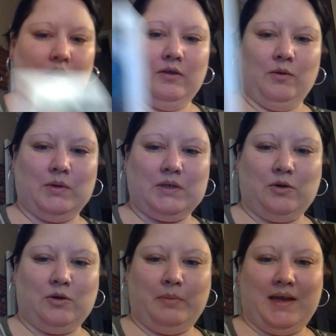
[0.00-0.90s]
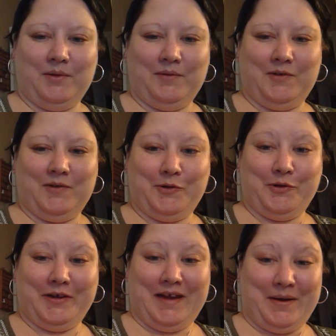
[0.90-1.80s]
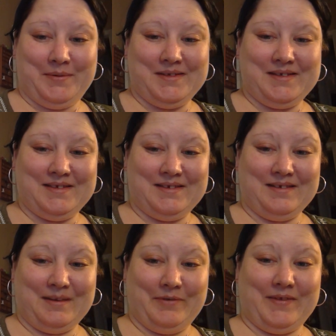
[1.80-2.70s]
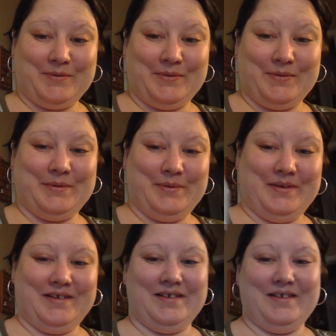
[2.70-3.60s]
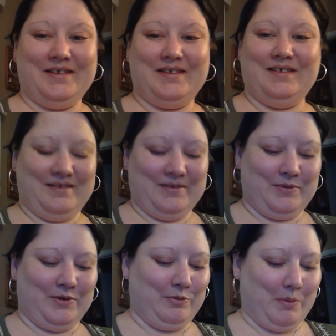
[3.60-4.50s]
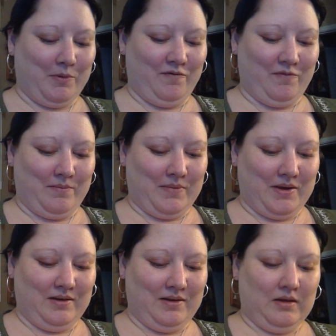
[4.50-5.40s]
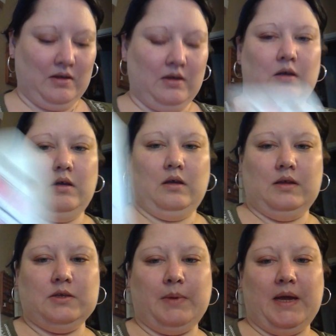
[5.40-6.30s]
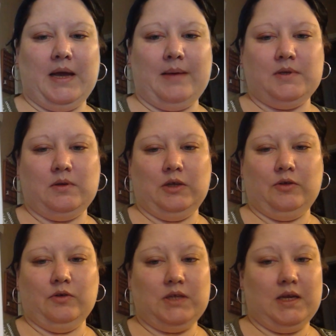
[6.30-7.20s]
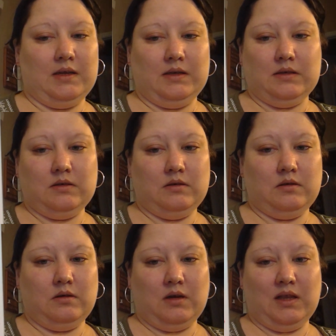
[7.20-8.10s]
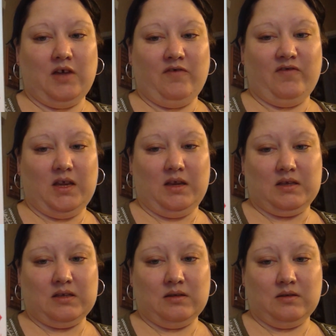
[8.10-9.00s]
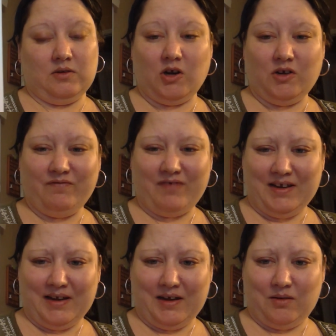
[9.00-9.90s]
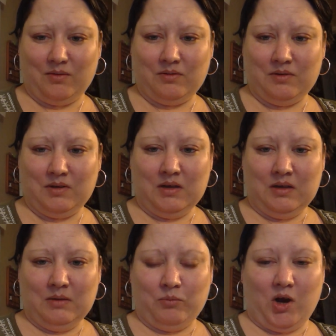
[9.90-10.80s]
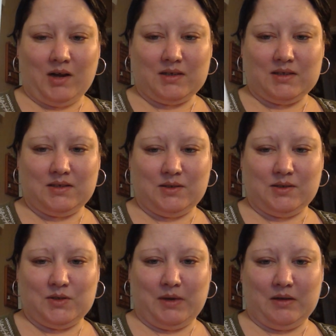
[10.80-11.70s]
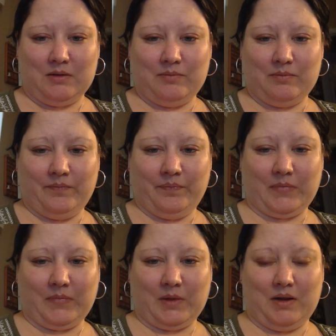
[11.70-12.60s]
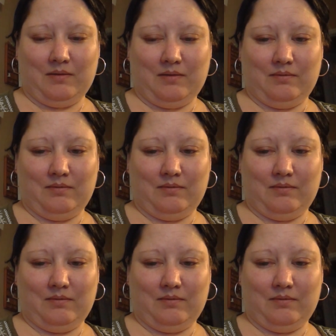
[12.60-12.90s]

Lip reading: was an old man who lived in a crooked house. I believe that's what this one is. That's what I remember from my. These are my absolute licorice candies. I love these. Hard to find now. Rocks used to make them, but